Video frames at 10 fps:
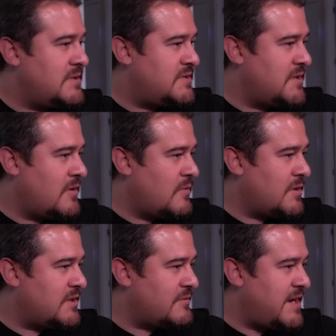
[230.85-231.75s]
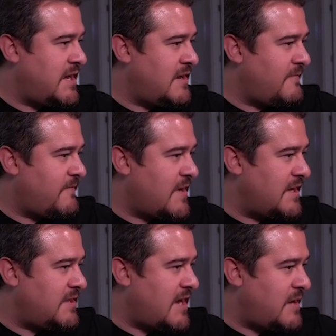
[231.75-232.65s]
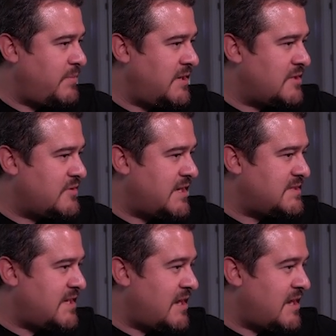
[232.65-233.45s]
So we're going to go ahead and find the IP address.